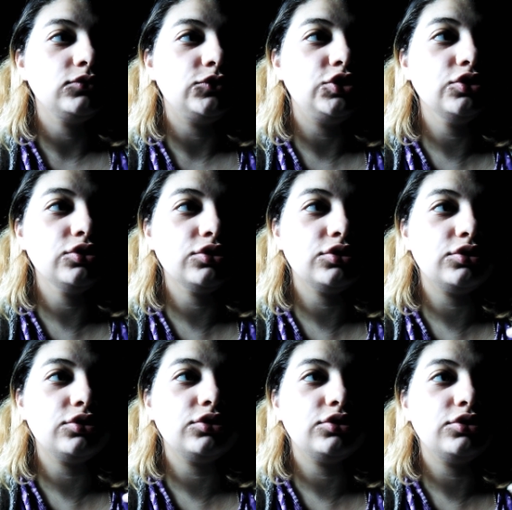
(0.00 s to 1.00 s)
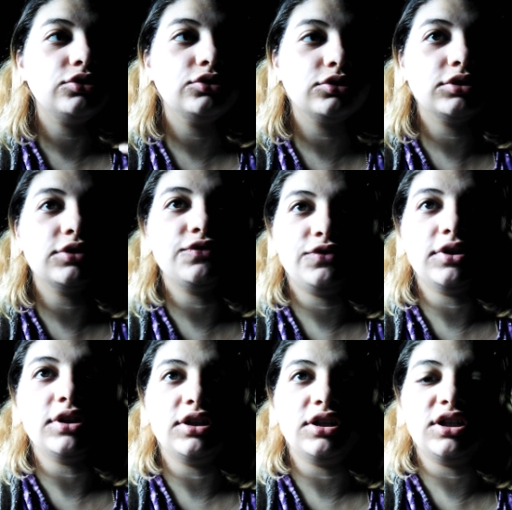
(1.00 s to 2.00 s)
You're going to
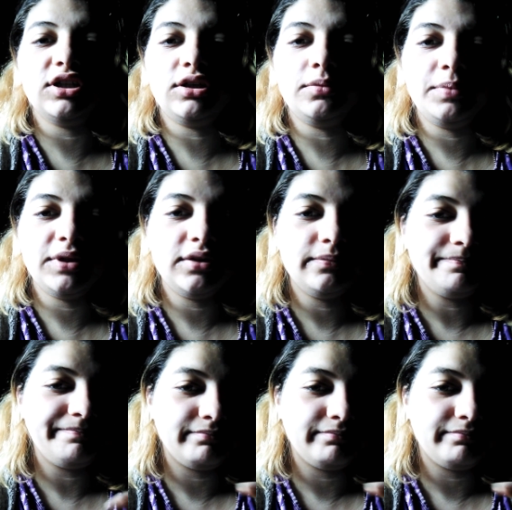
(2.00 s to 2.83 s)
feel a little bit